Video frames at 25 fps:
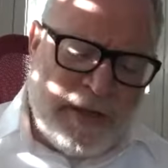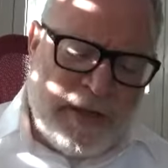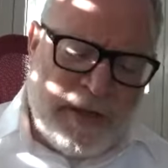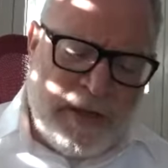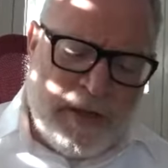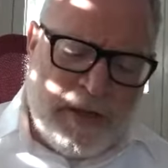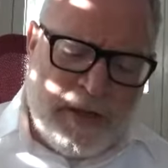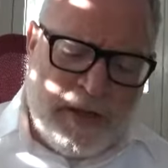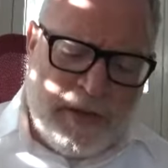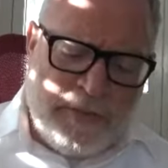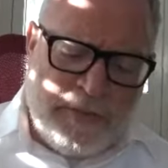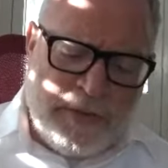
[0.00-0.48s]

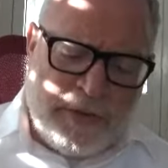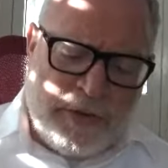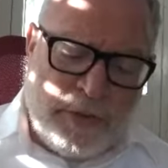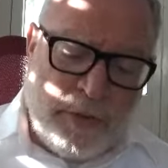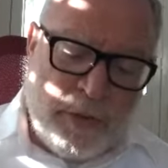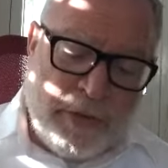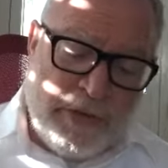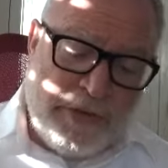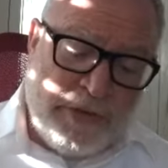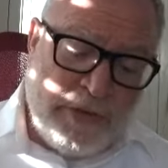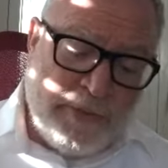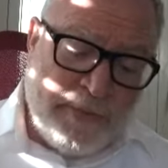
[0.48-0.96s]
It
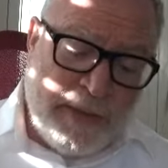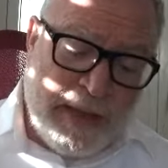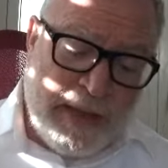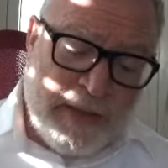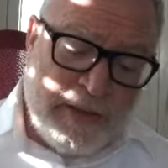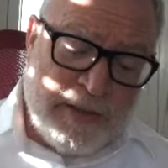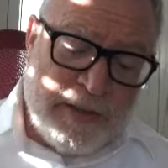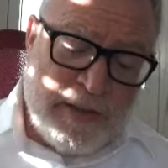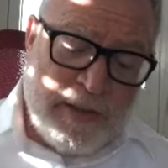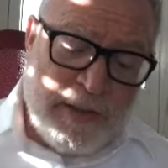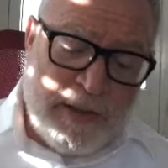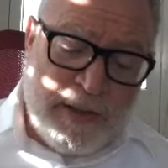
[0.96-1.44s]
talks
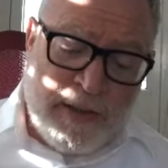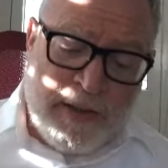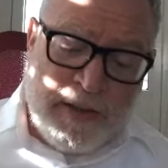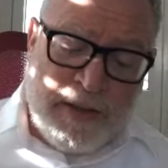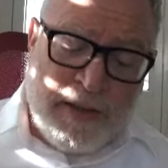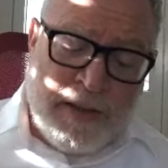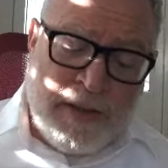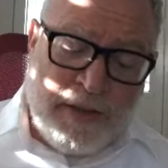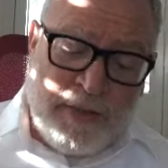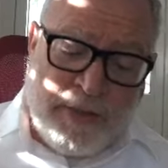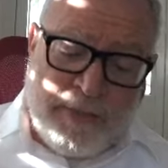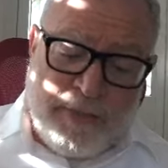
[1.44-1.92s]
about,
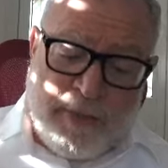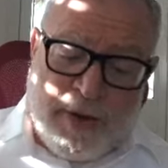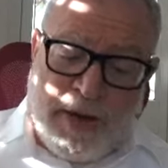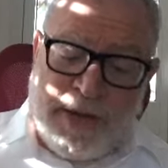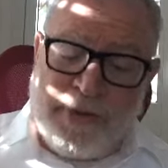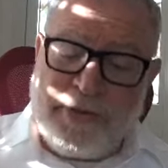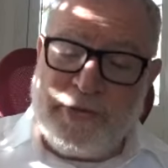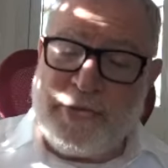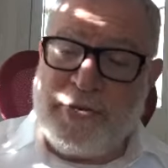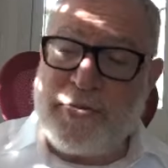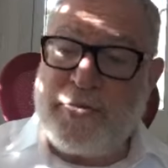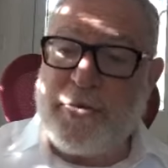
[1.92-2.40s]
it
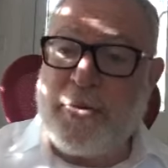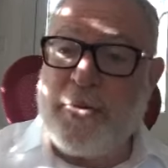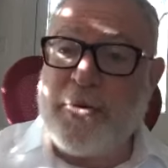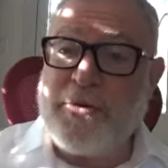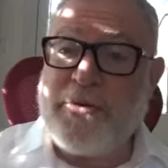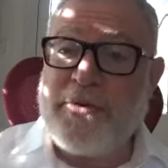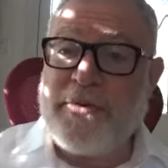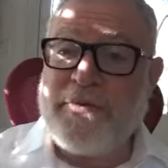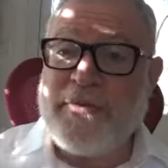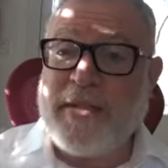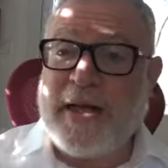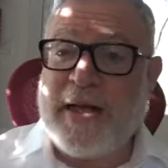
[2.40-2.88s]
reminds us, of
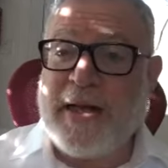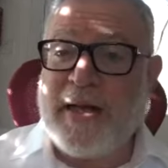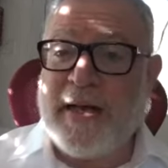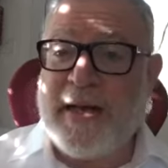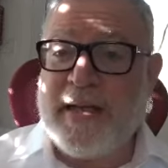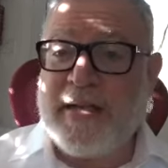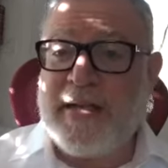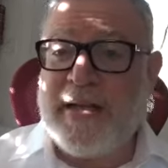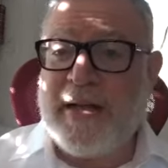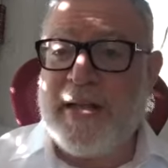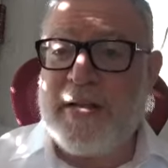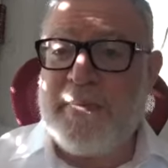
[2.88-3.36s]
course, of the
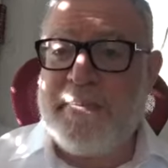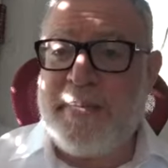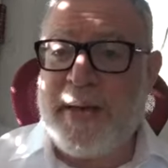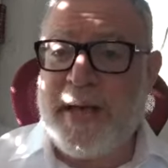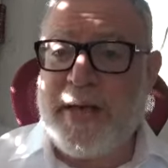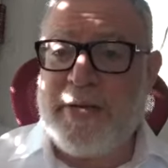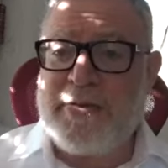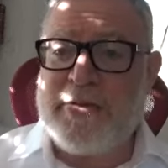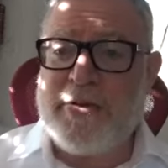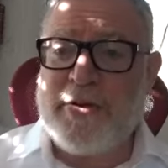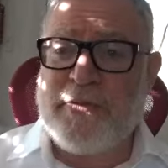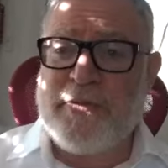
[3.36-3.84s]
Haggadah on
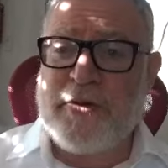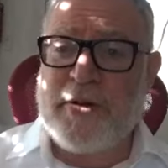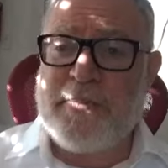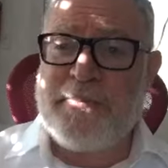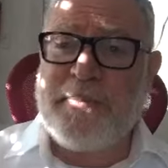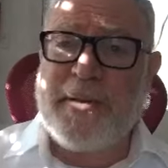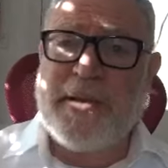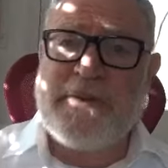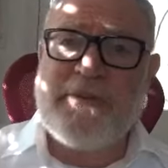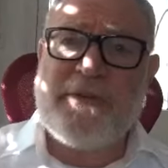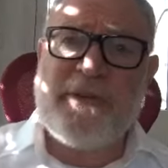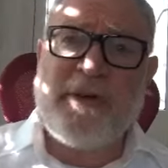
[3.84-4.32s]
Passover. On
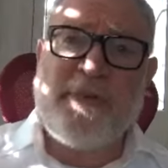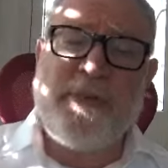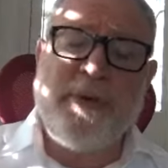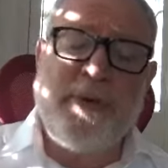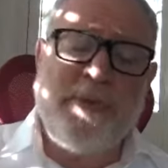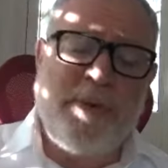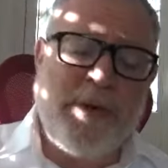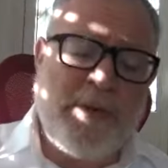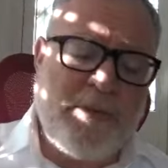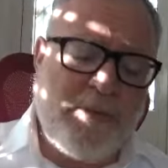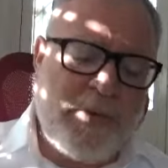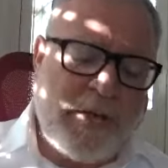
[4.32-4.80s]
Passover,
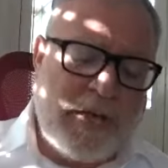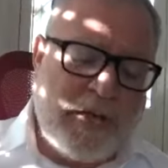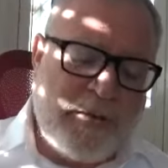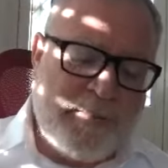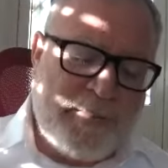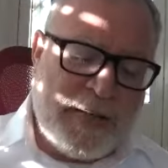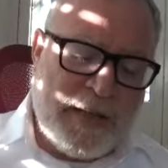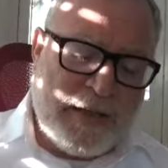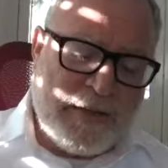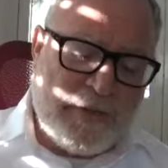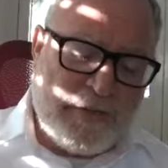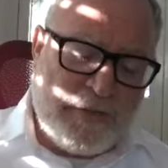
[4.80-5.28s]
where we read
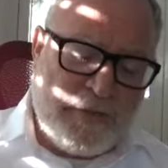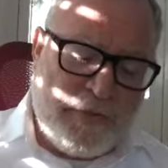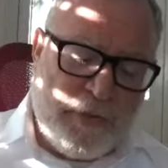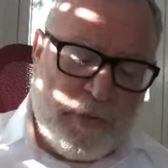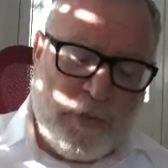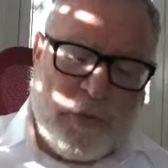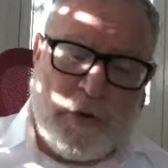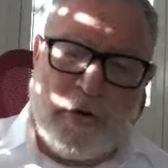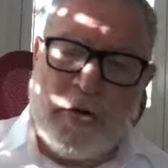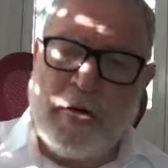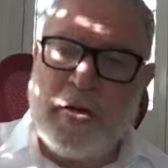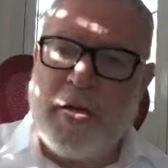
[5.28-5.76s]
about the
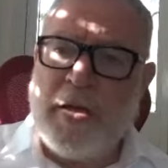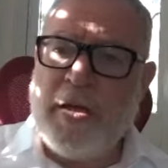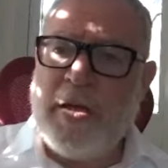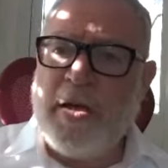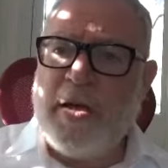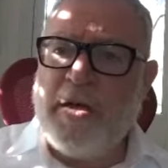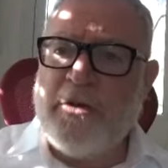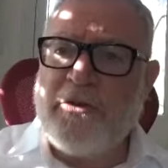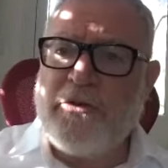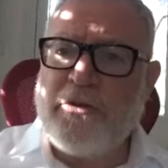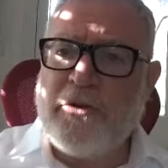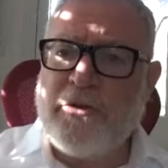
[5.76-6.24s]
four
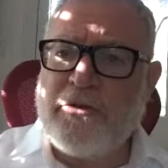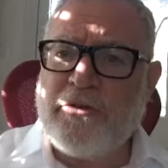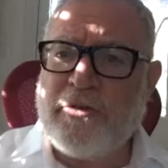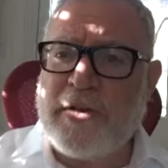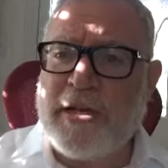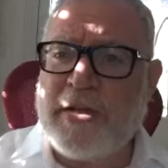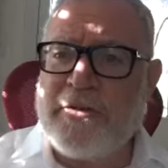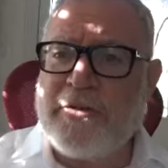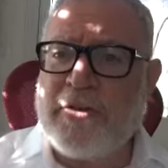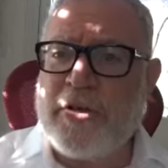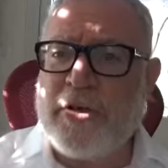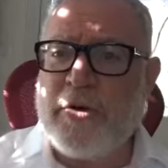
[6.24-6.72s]
children
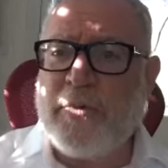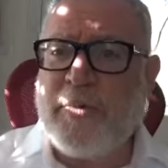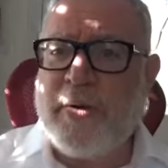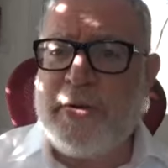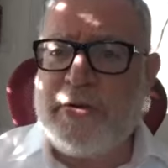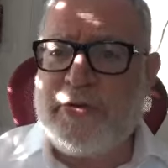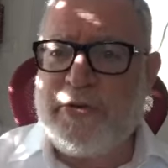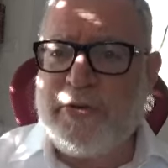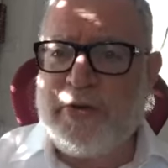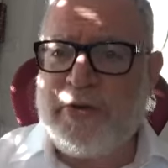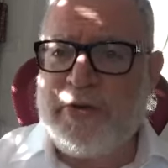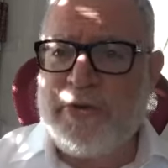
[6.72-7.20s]
asking
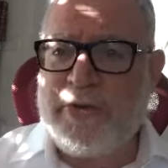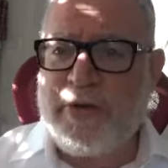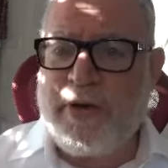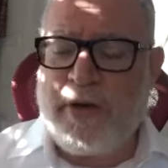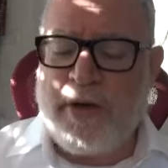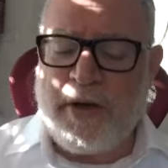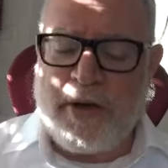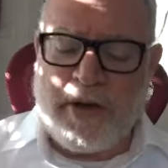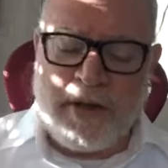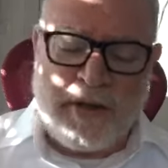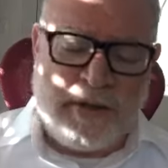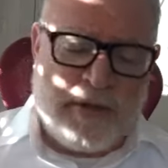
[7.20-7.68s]
questions
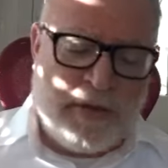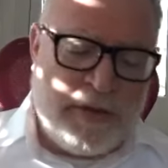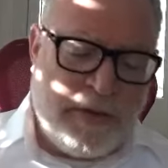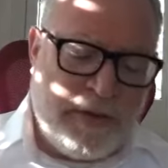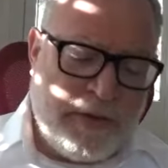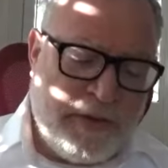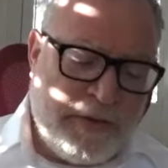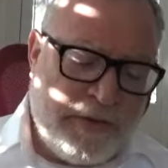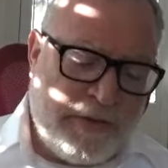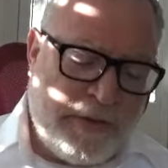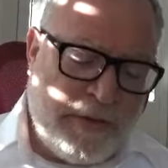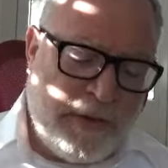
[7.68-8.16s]

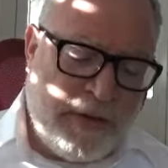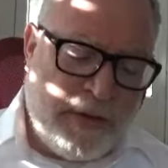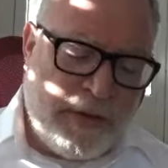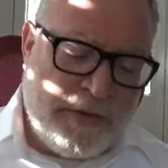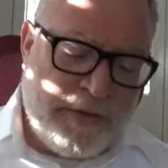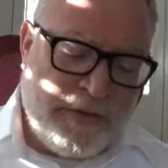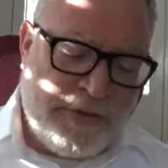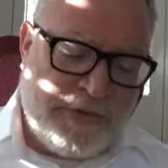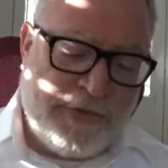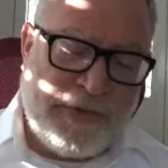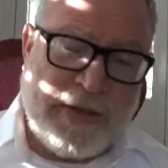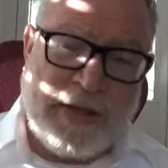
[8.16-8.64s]

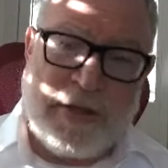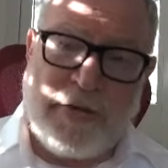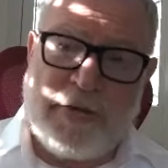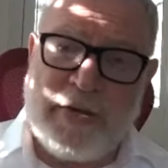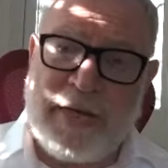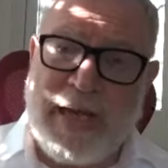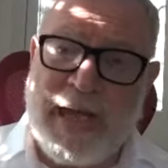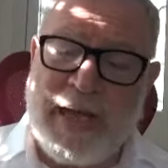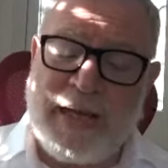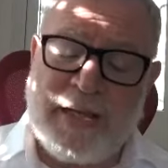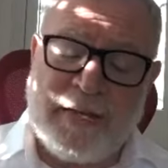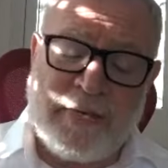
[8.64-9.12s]
on the Seder
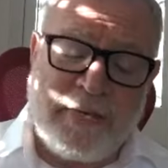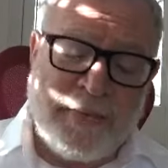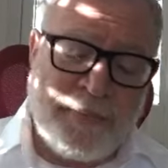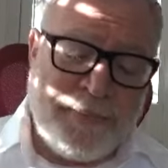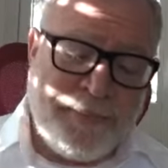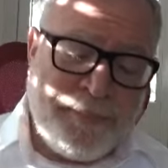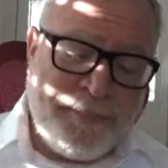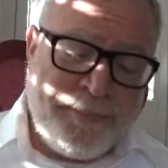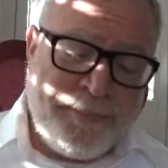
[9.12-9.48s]
night.